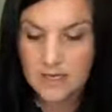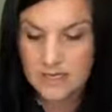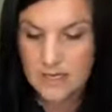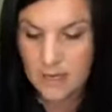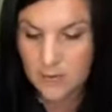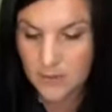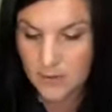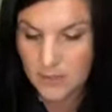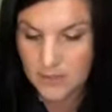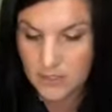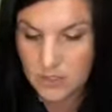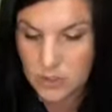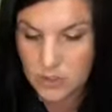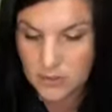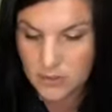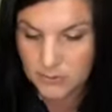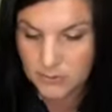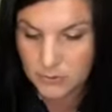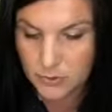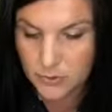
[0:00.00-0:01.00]
Yeah, we're gonna
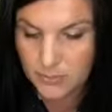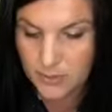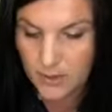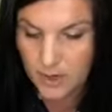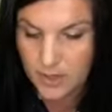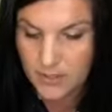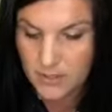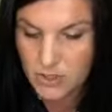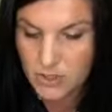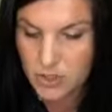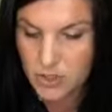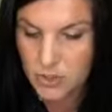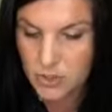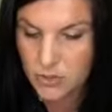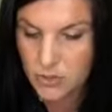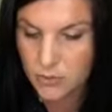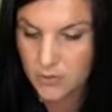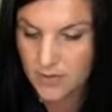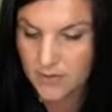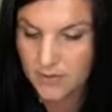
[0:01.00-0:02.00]
do the blue part
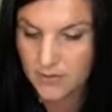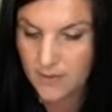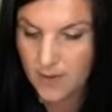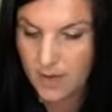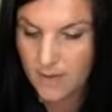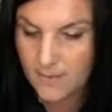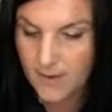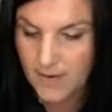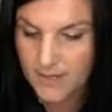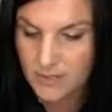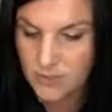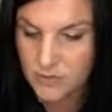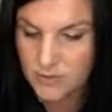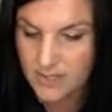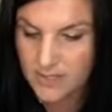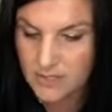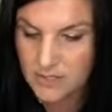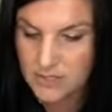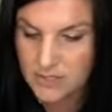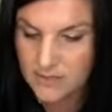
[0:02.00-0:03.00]
too with
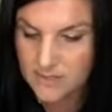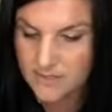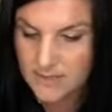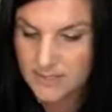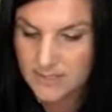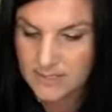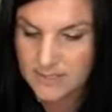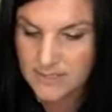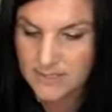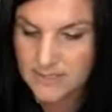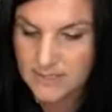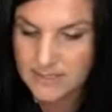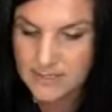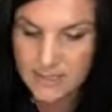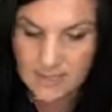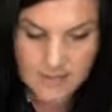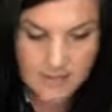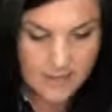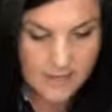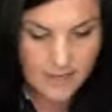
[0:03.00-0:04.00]
hydrangea pieces,
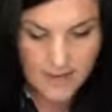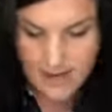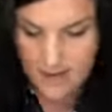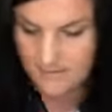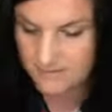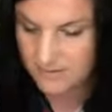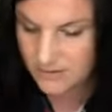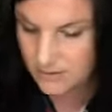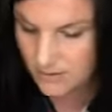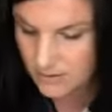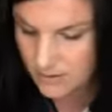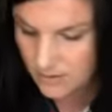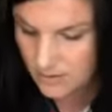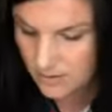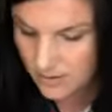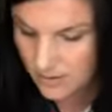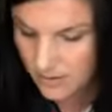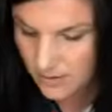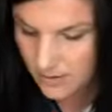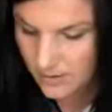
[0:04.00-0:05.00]
and then I have
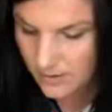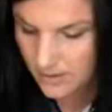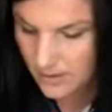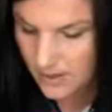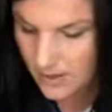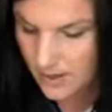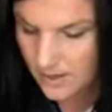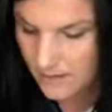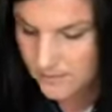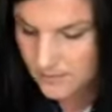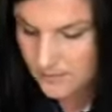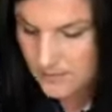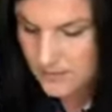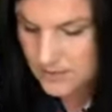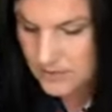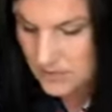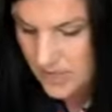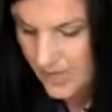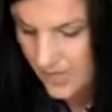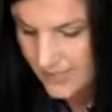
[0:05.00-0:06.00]
little
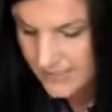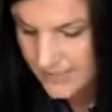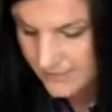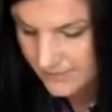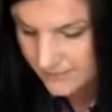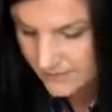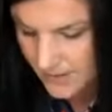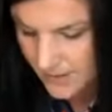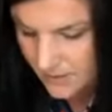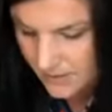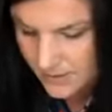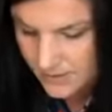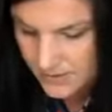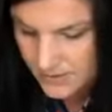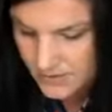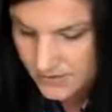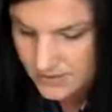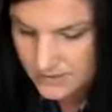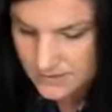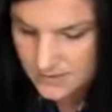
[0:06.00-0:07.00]
jazzy
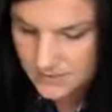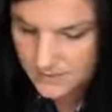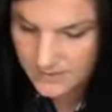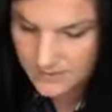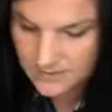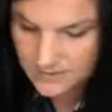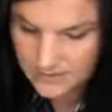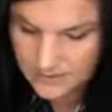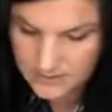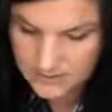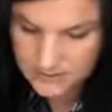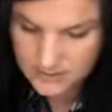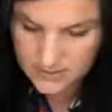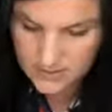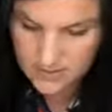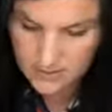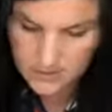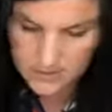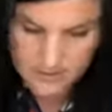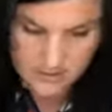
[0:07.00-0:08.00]
flowers to be the
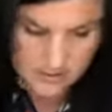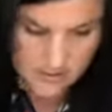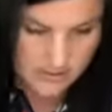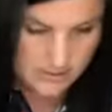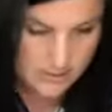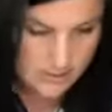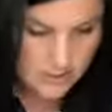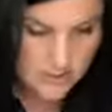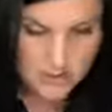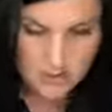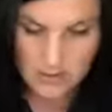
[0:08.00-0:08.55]
stars,